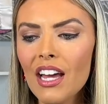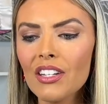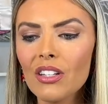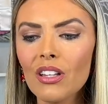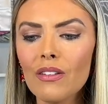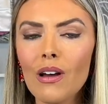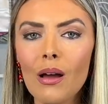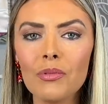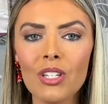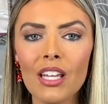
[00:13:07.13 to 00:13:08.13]
to live
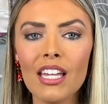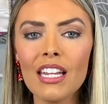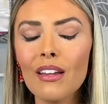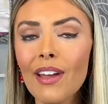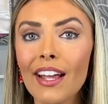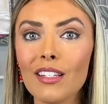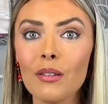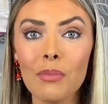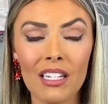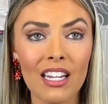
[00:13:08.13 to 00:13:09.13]
up to any of
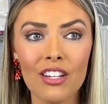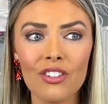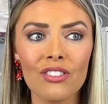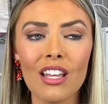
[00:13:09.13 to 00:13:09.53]
expectations